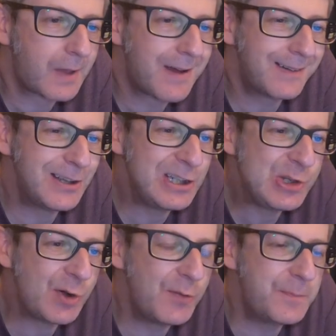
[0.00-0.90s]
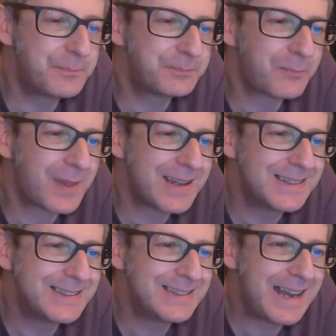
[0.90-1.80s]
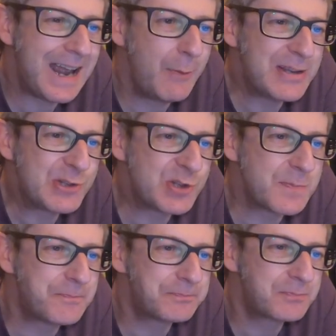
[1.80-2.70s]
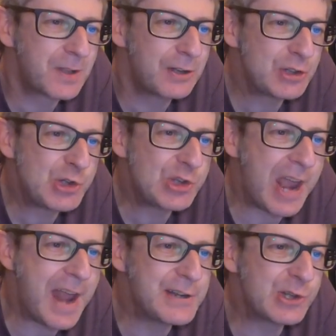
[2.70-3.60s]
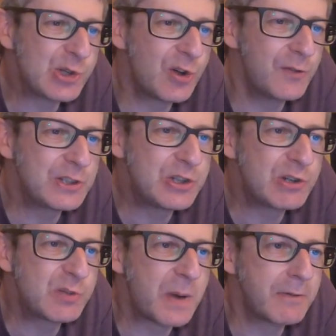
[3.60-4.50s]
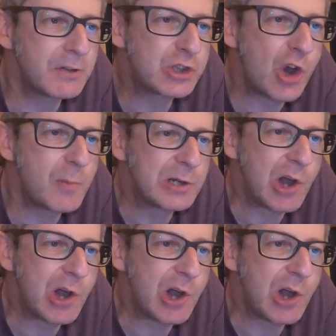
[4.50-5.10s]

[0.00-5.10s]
sort of how it's the standard sort of as you expect with a German